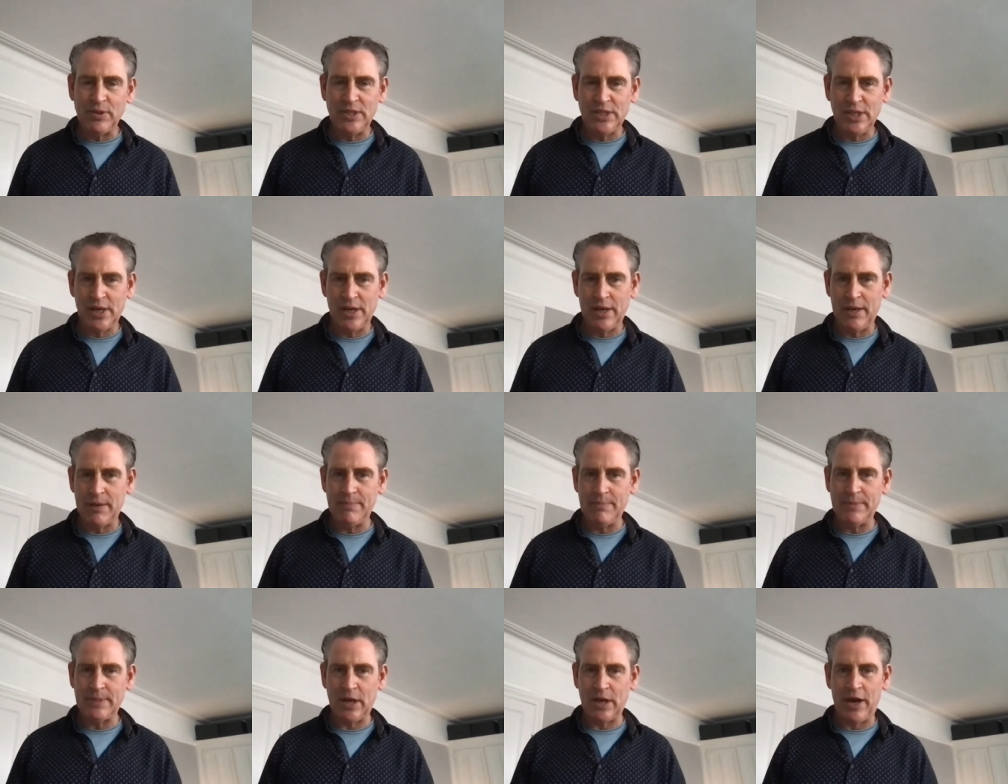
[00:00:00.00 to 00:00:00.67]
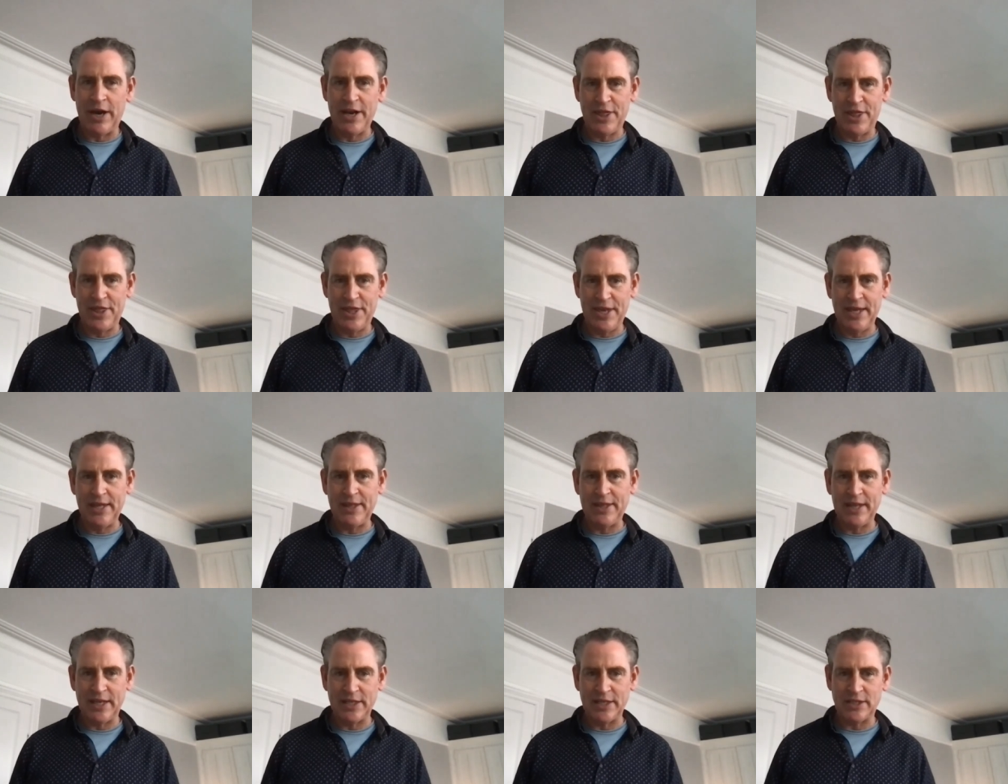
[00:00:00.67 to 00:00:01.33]
terms, I think
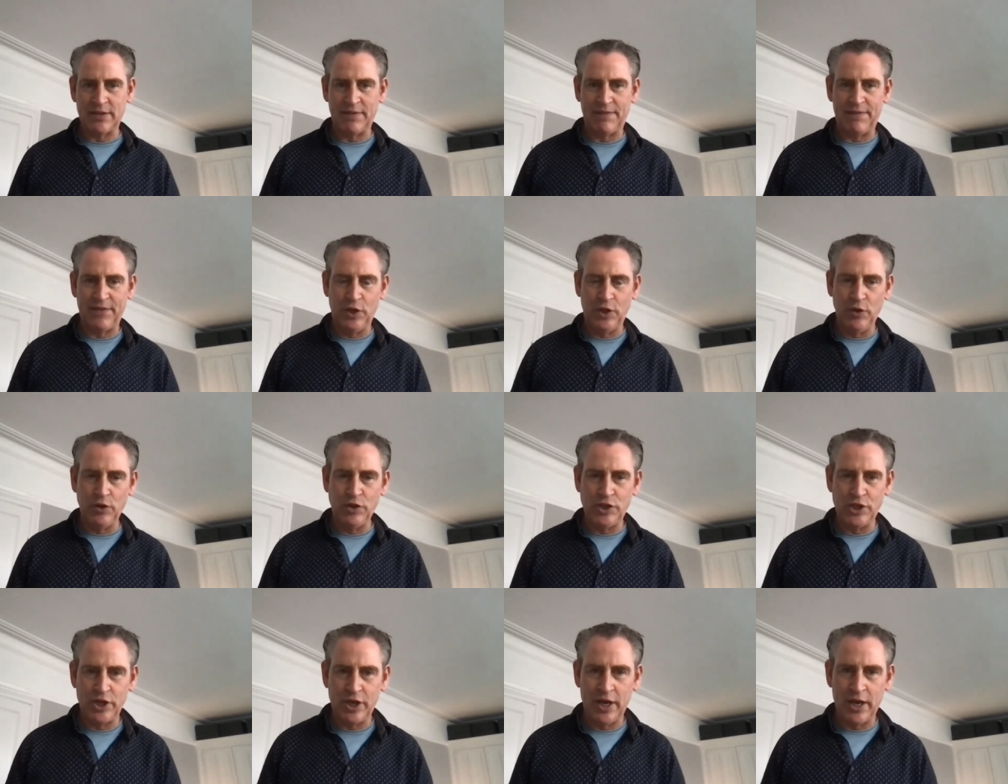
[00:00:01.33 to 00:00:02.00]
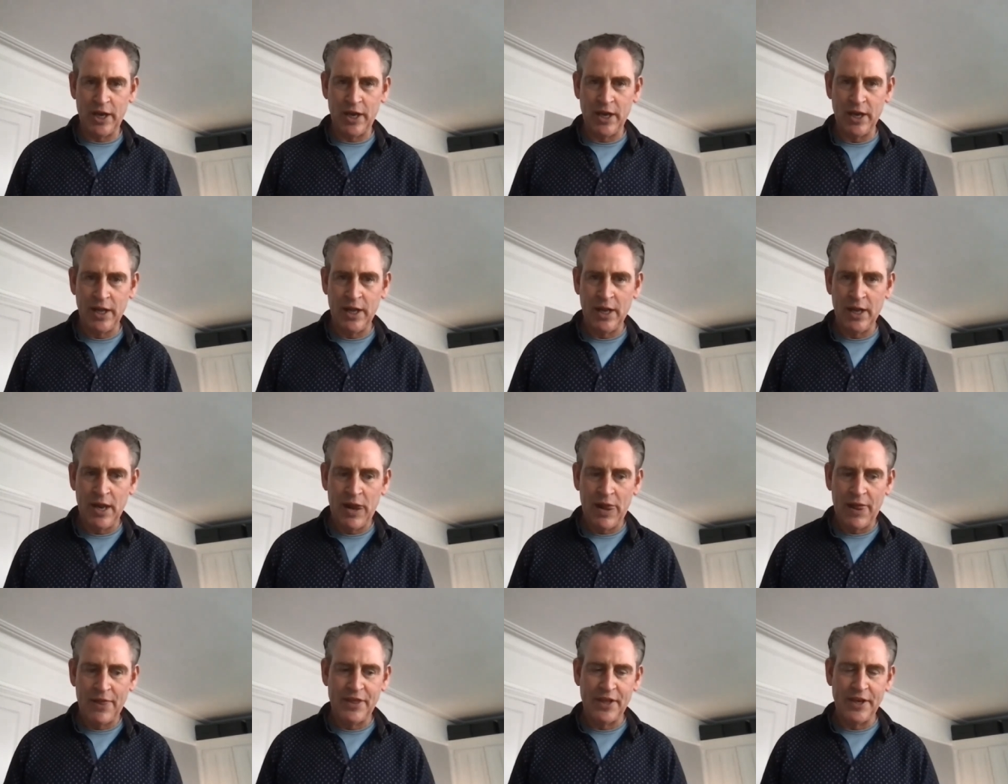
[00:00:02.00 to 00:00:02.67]
that's a future
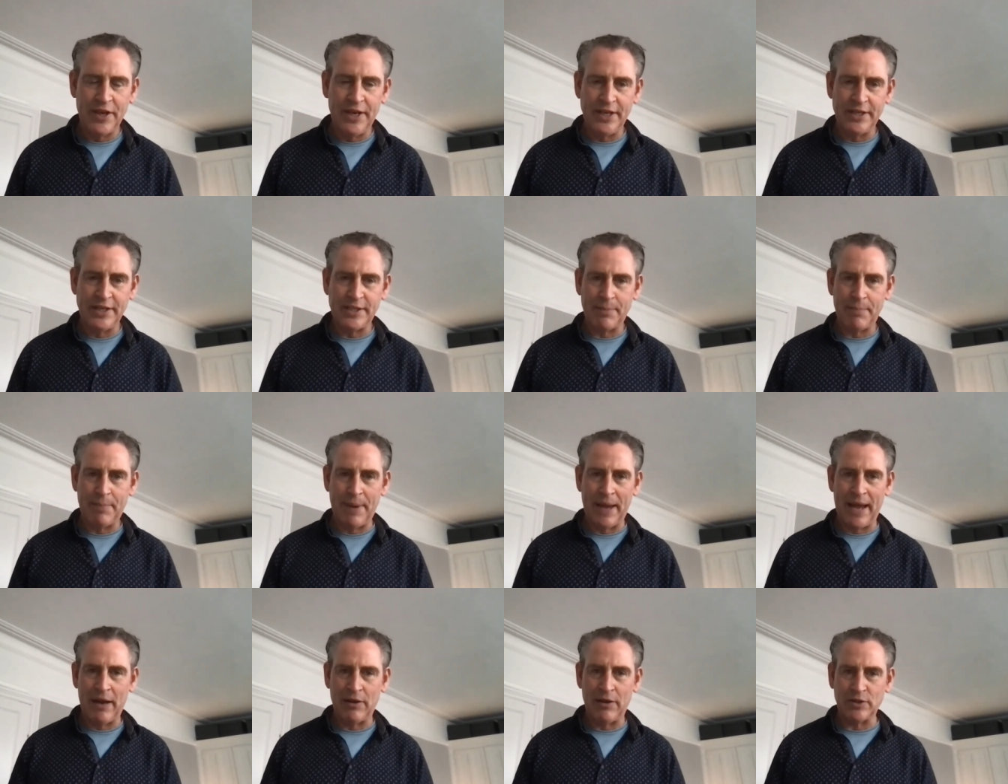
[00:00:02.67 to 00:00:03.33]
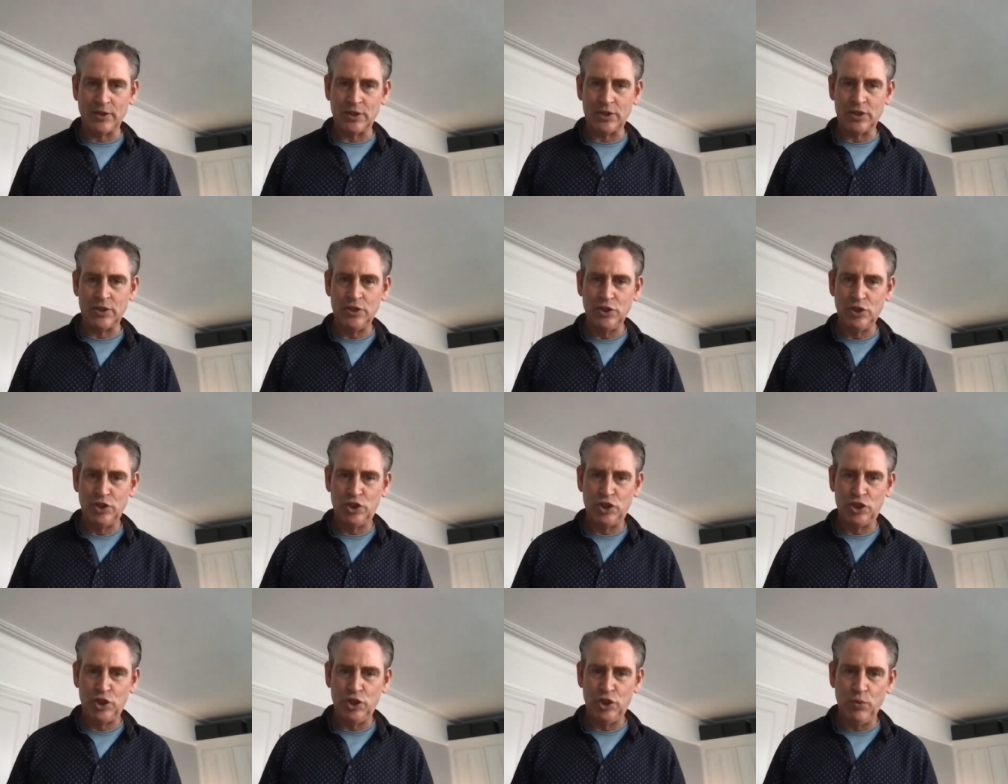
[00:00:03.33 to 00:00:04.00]
that is about
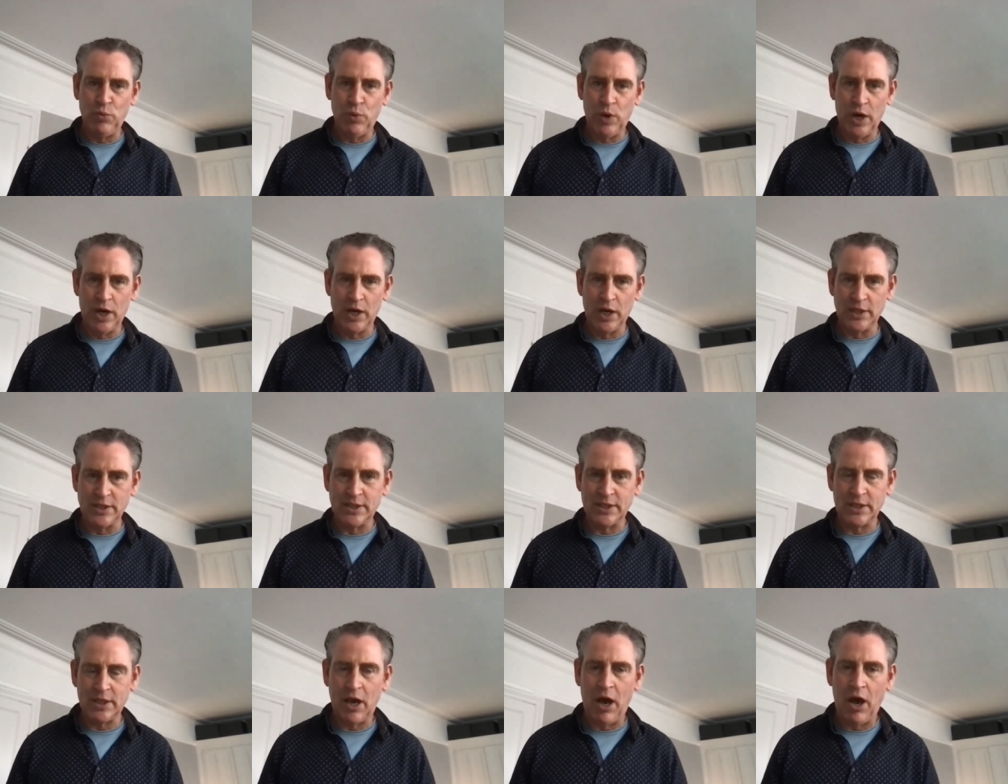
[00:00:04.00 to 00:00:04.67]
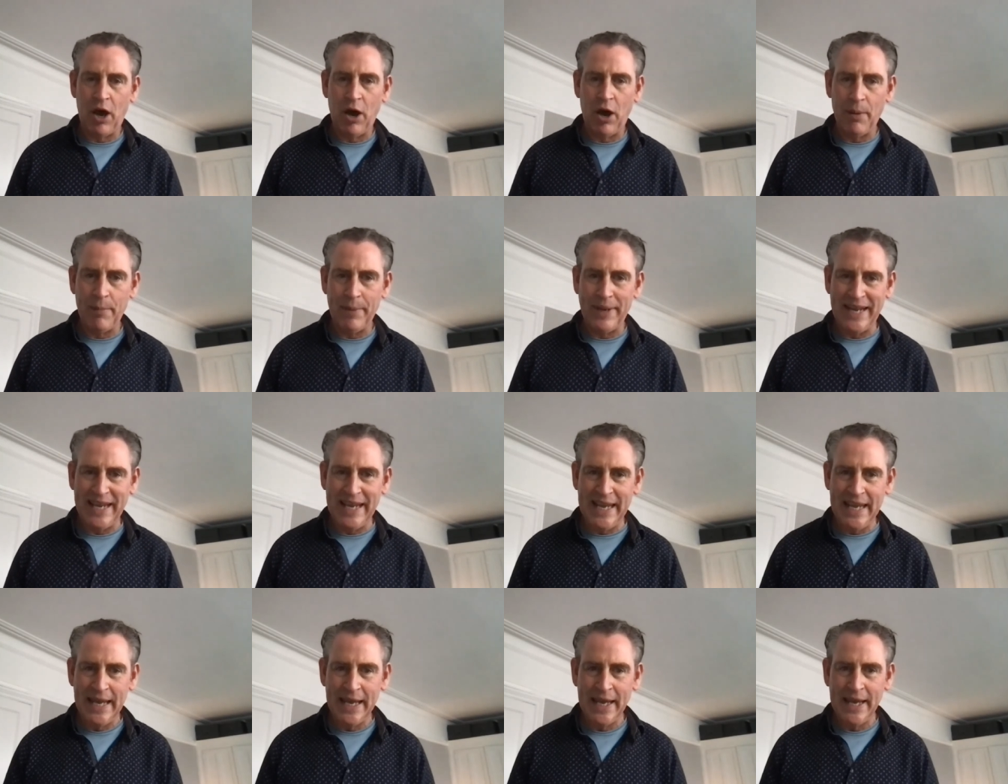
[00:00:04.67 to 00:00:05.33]
two words,
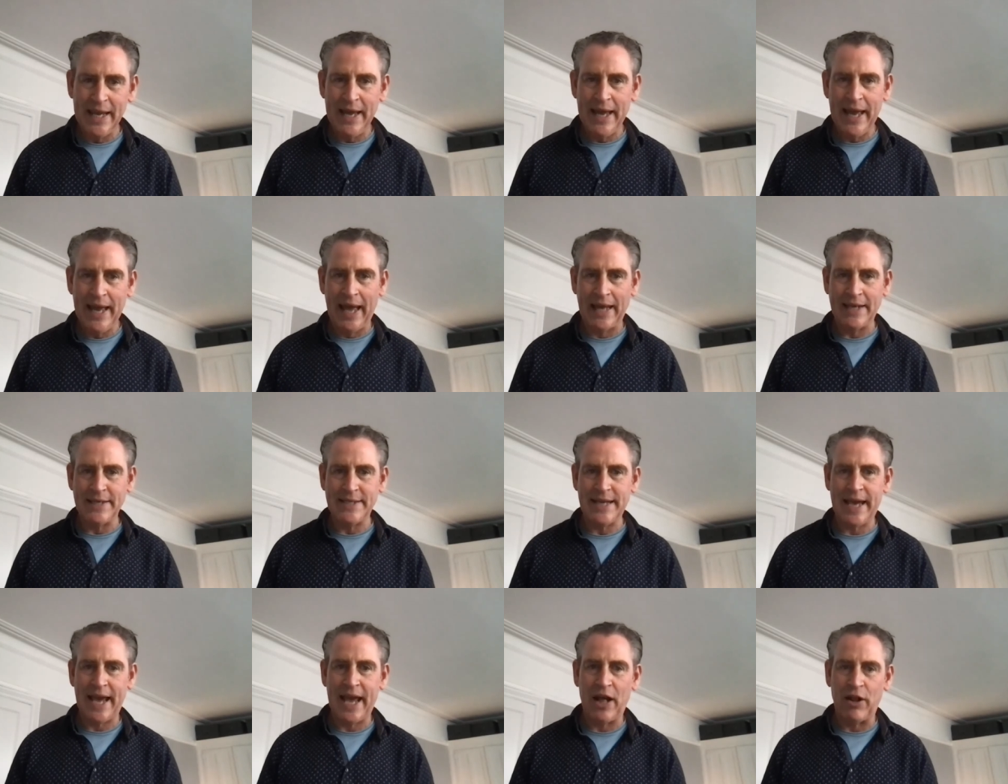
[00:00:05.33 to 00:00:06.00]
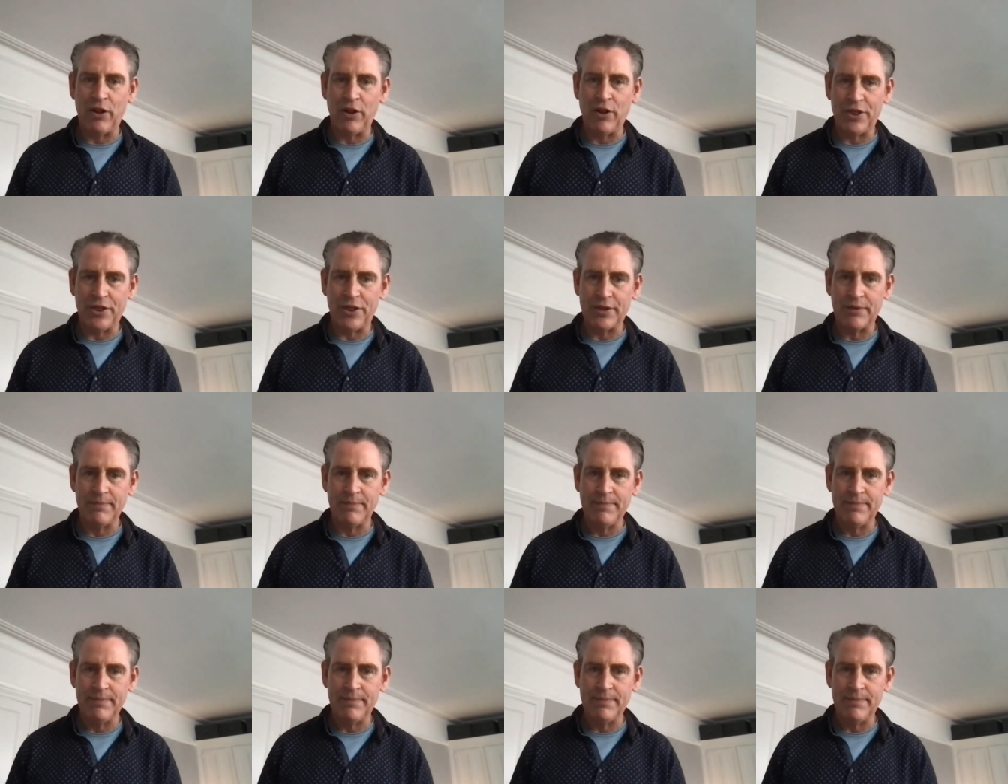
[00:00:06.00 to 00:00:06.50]
harmony and health.